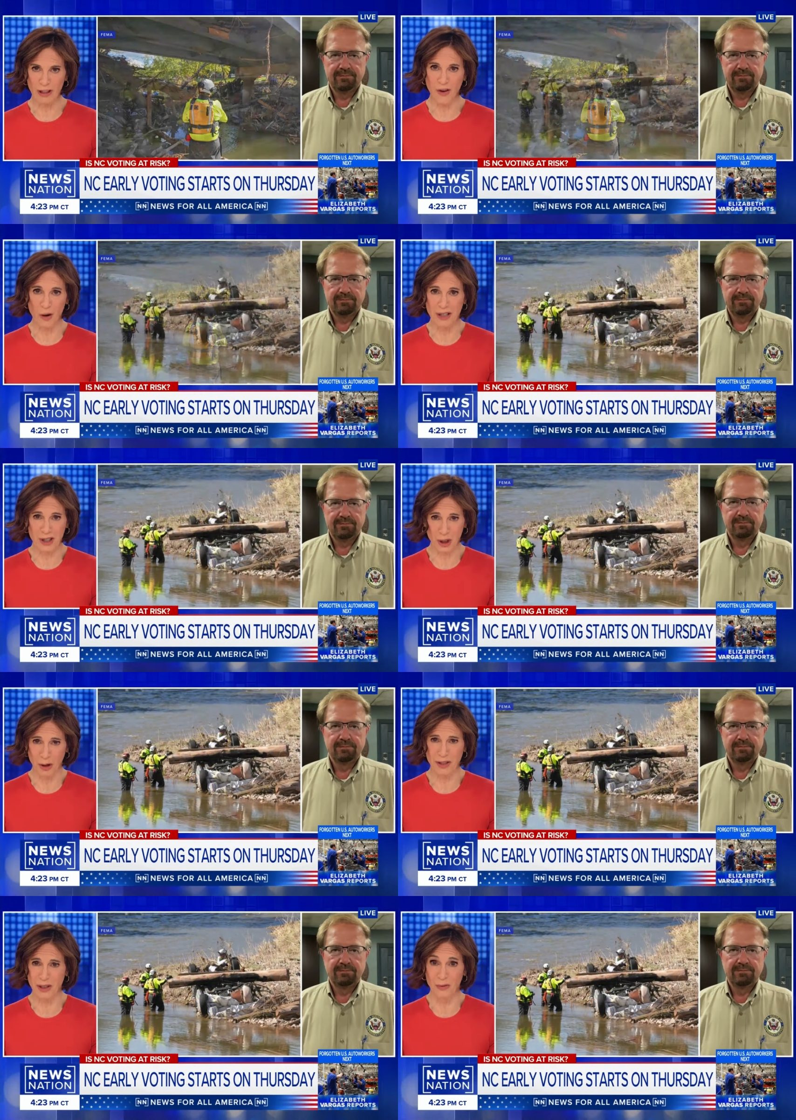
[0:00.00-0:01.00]
Speaker 1: voting
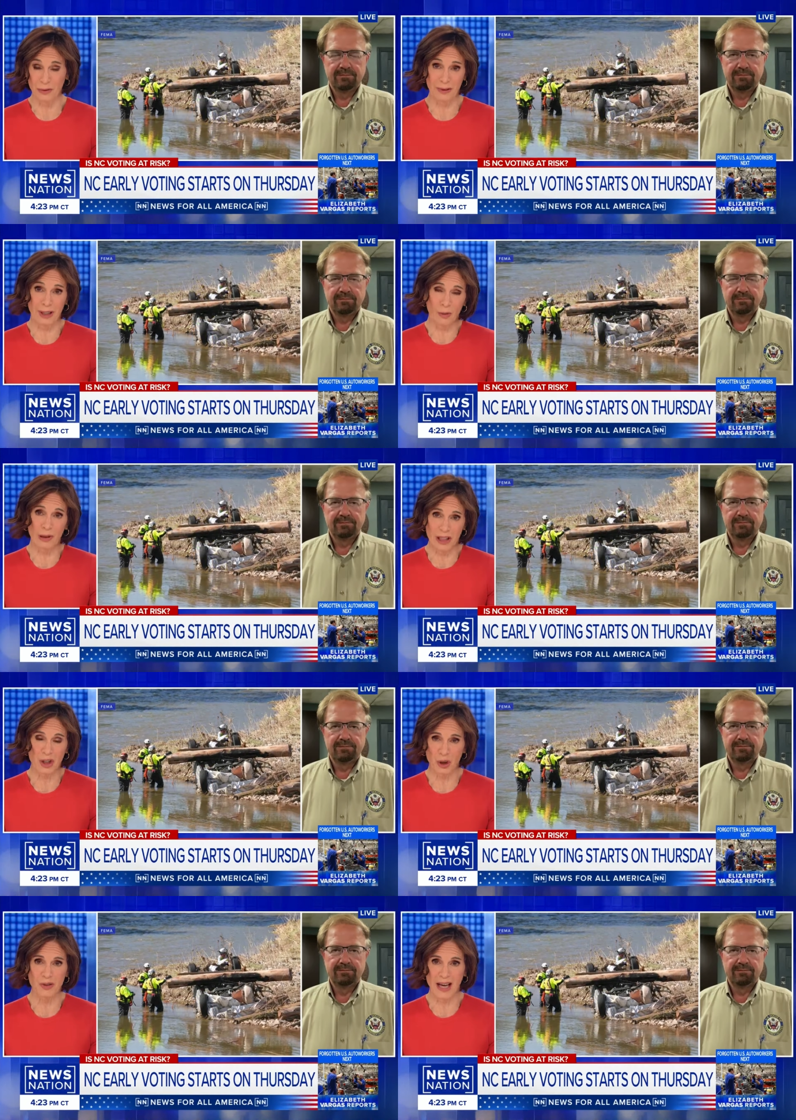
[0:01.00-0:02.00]
starts in literally
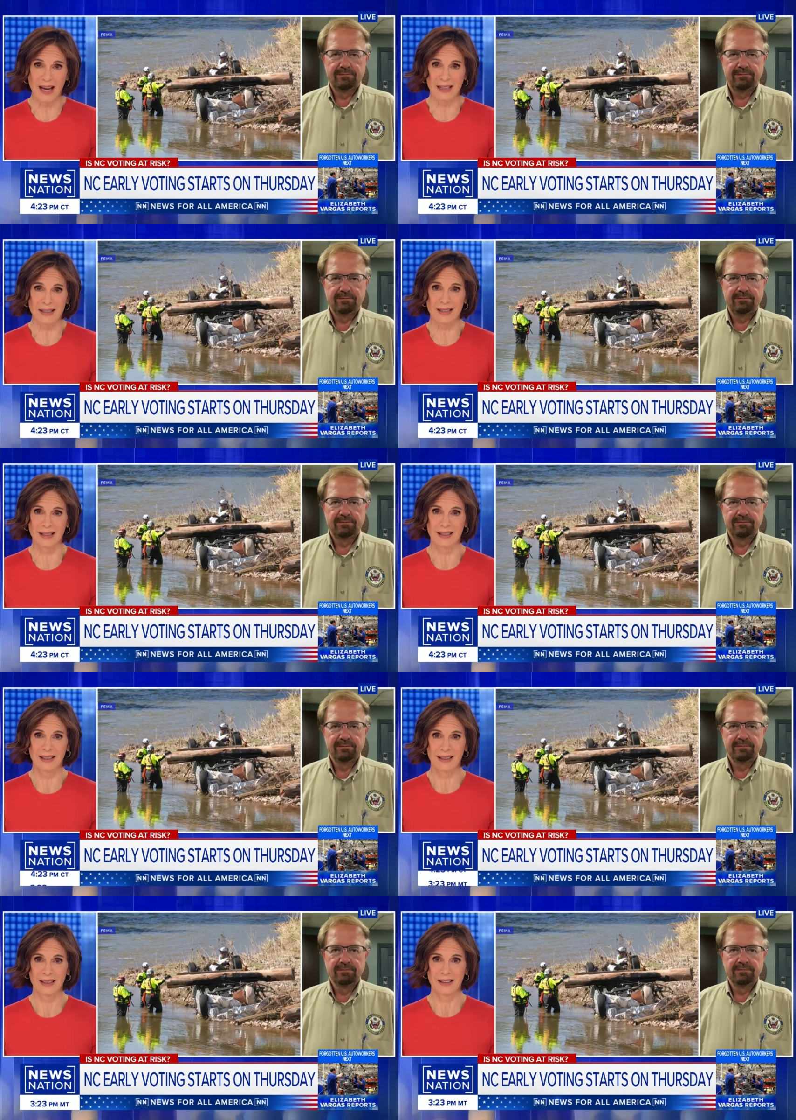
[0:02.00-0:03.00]
two days.
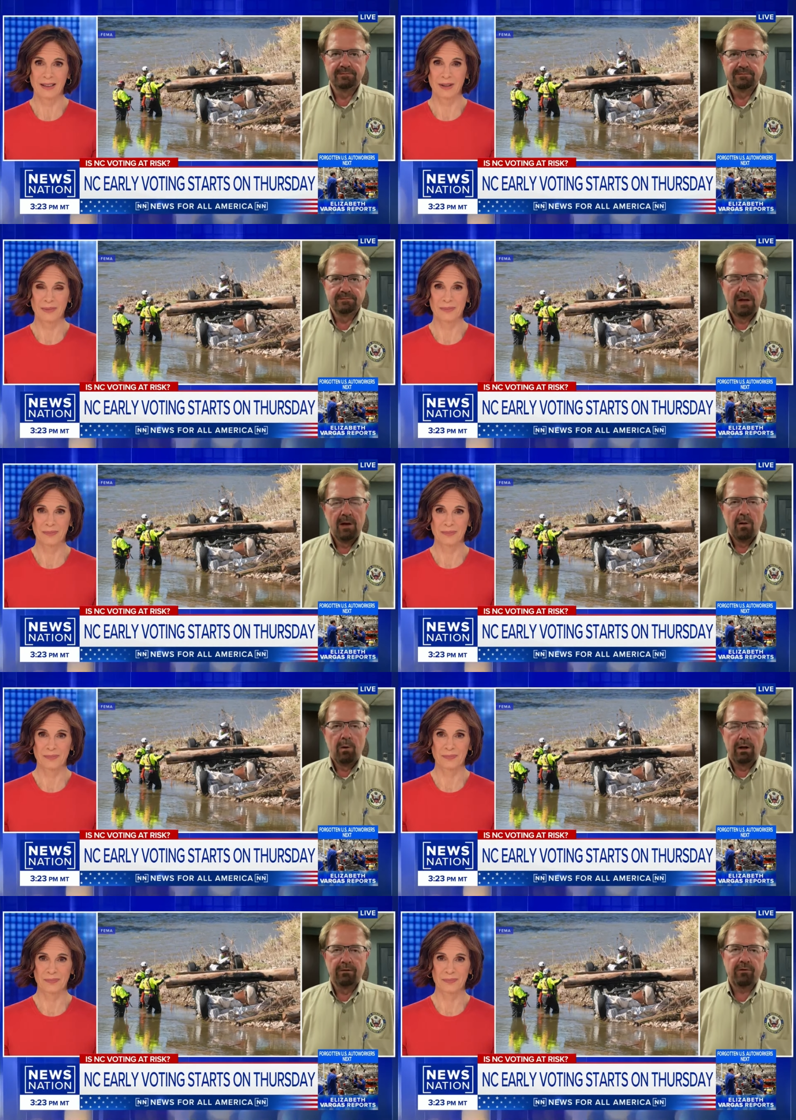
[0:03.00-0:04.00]

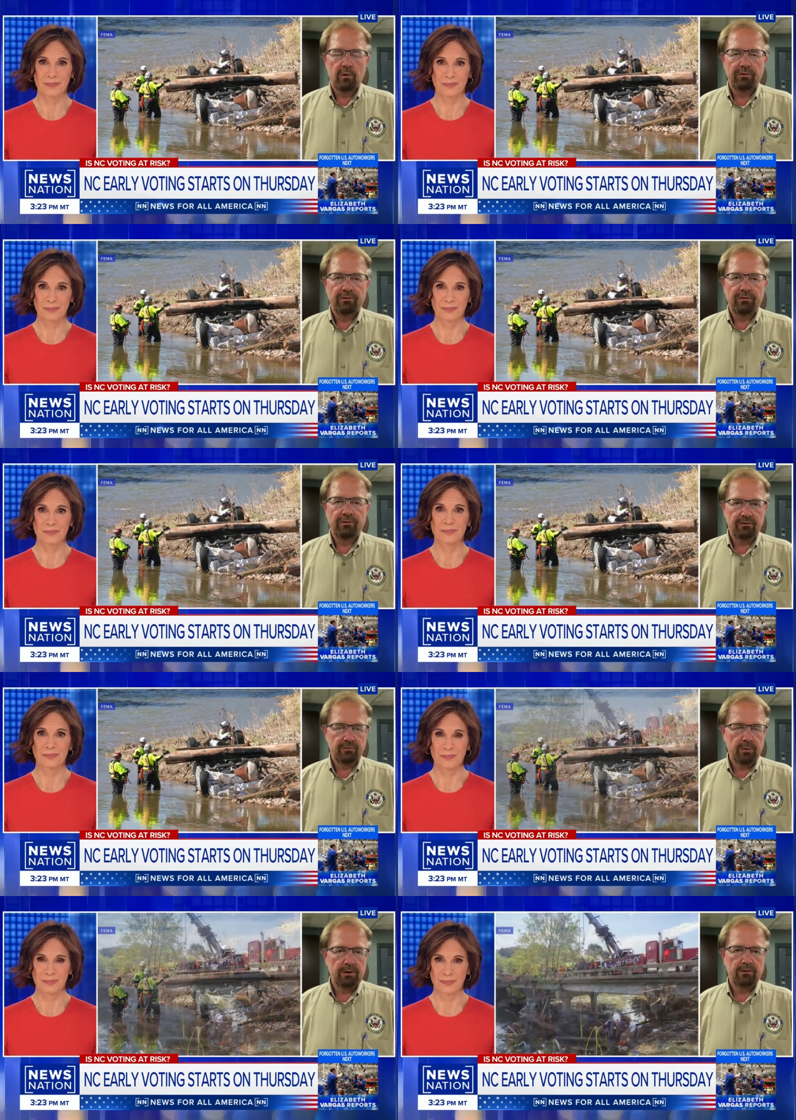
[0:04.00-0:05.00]
Speaker 2: Well, of course, there's a
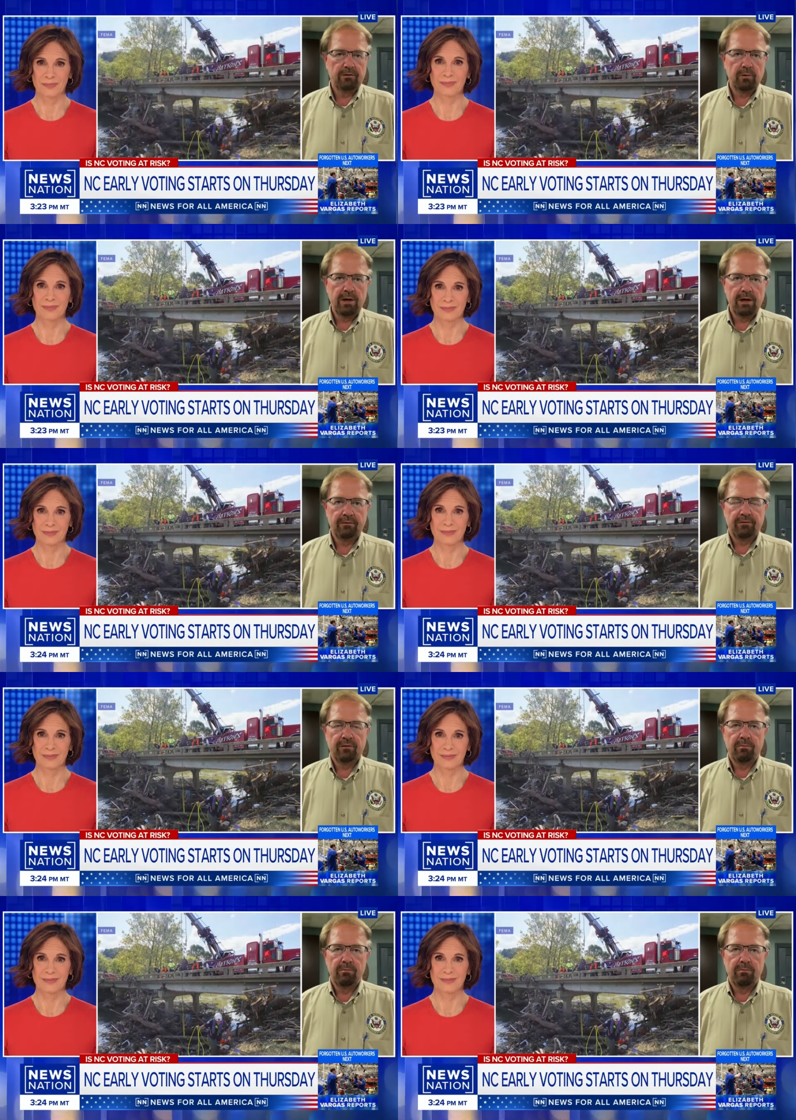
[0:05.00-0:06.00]
hitch because we have
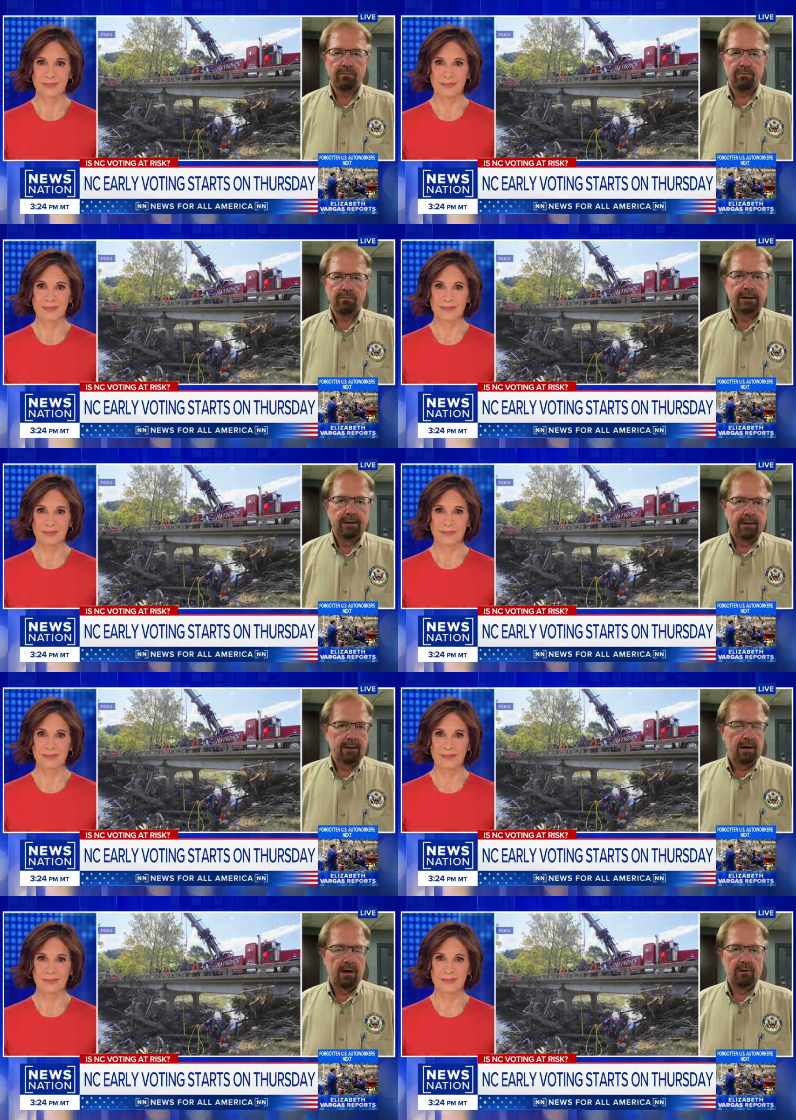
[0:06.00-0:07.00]
some uh,
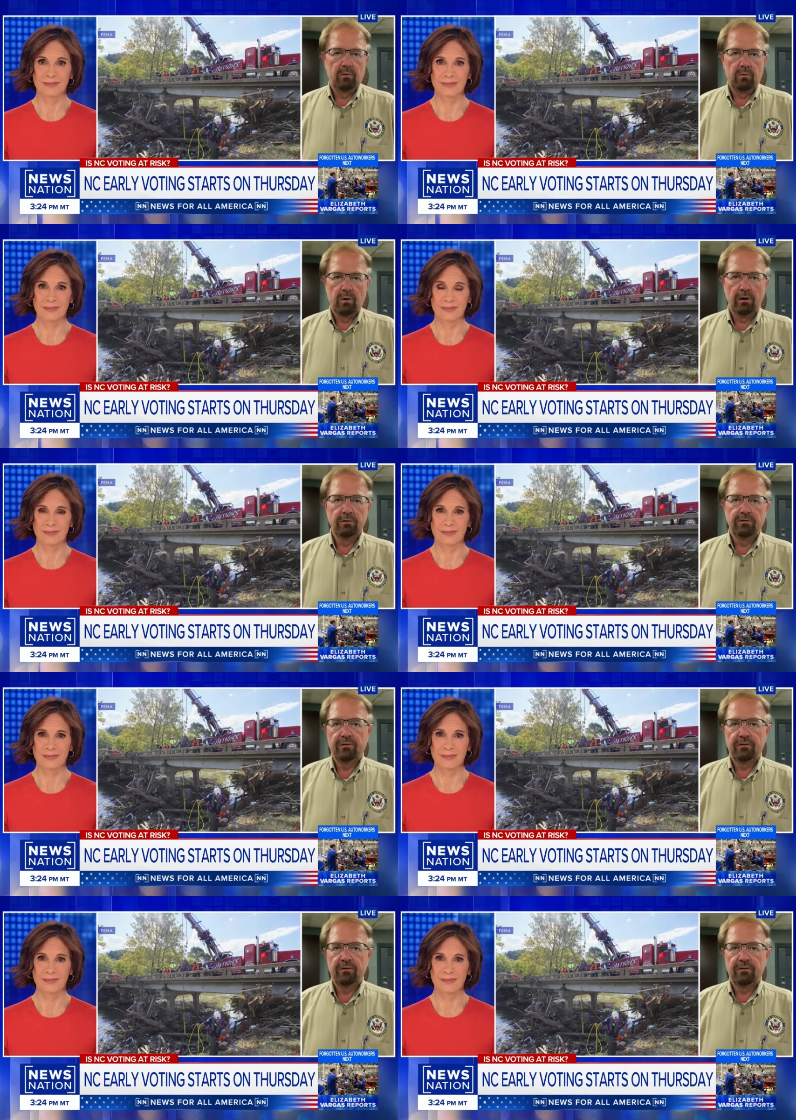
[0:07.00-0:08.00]
uh, roads
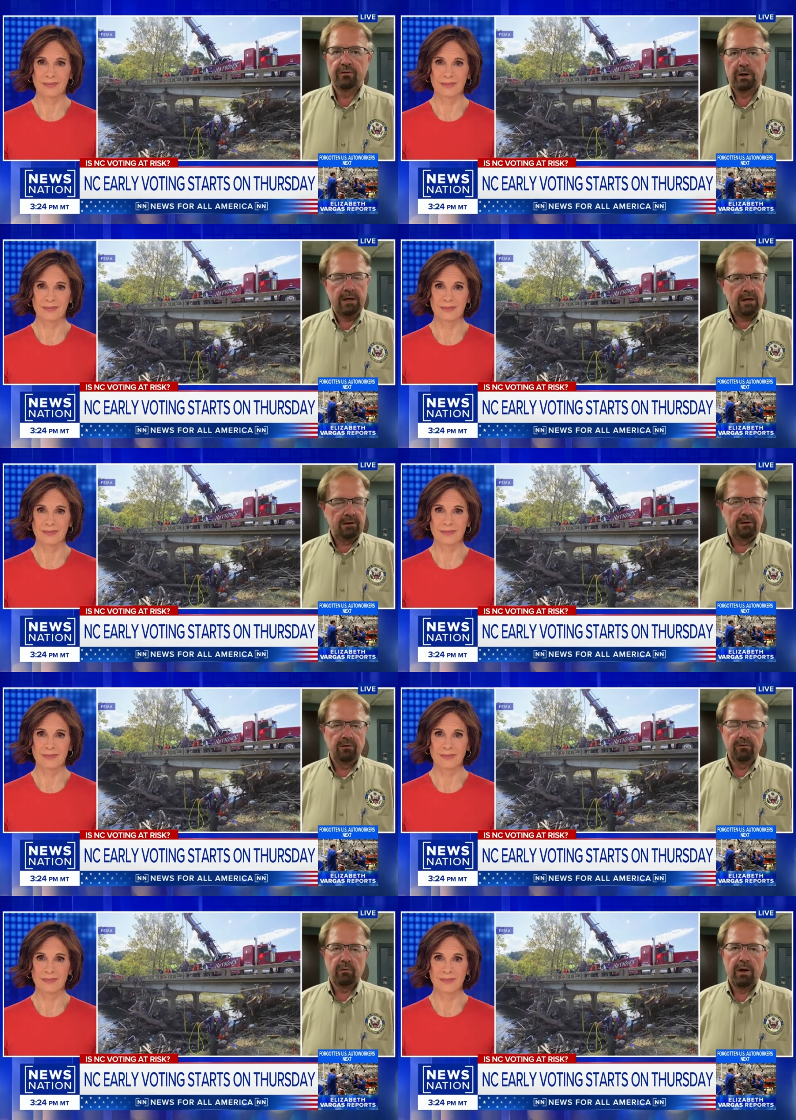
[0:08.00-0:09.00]
that we can't
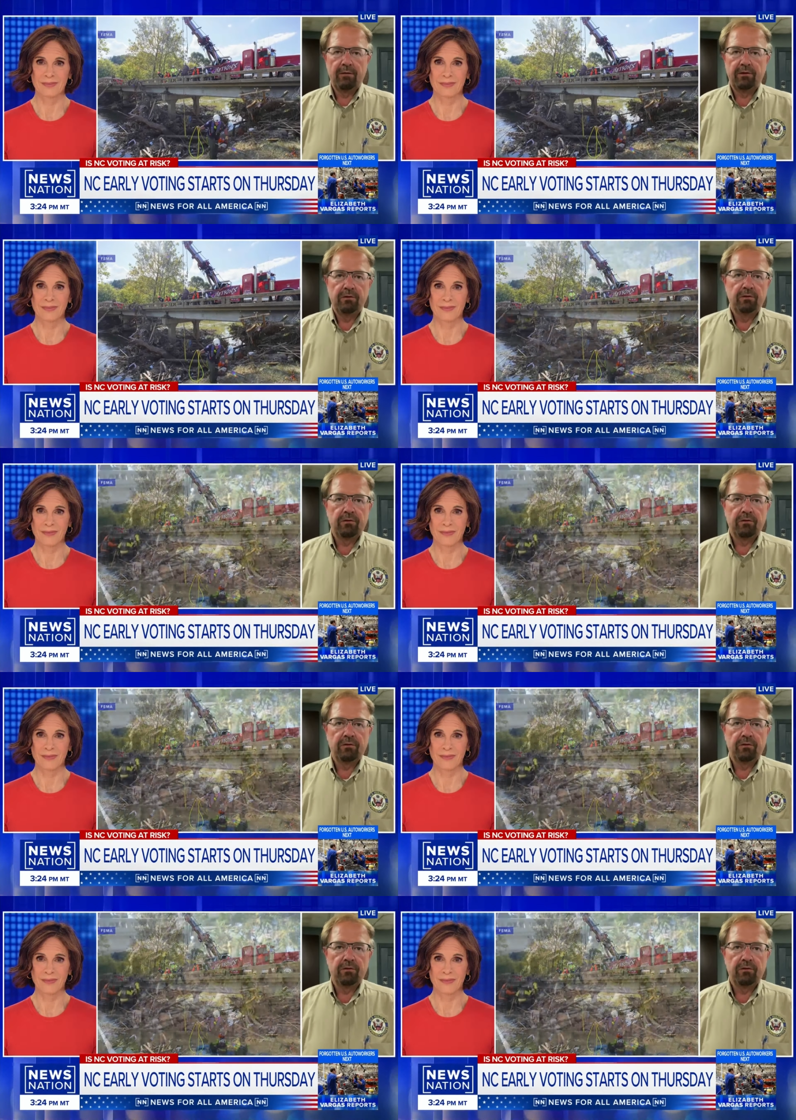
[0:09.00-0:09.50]
use. We have to use